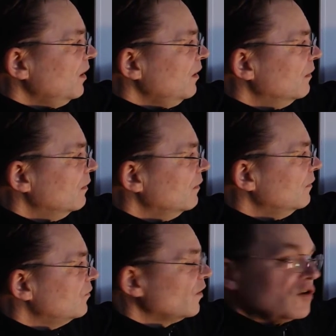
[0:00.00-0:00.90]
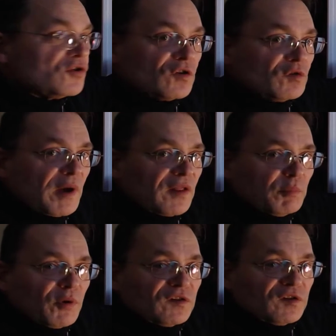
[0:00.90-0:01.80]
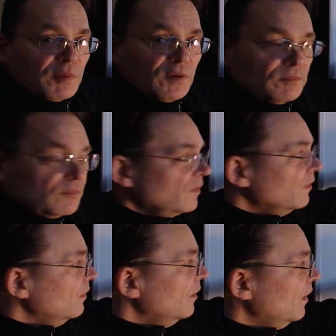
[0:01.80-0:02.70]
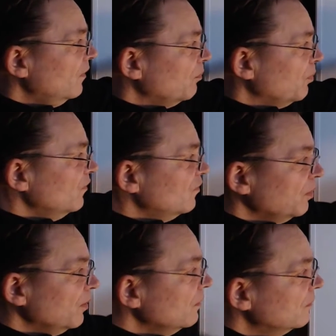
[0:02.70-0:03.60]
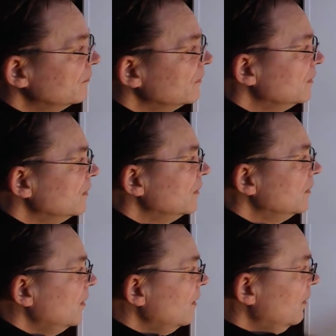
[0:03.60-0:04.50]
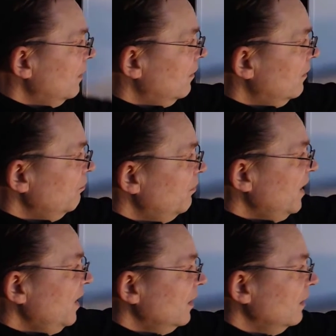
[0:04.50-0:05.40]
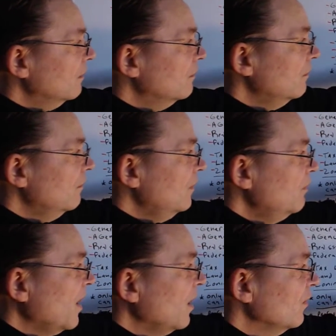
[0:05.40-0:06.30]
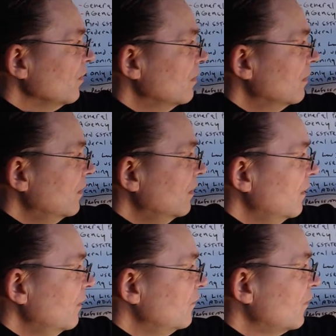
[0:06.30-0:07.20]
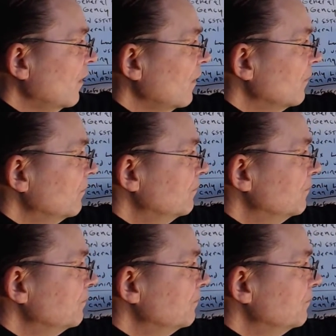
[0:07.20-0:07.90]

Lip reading: to be signatures by the principal, and the principal being the buyer and seller.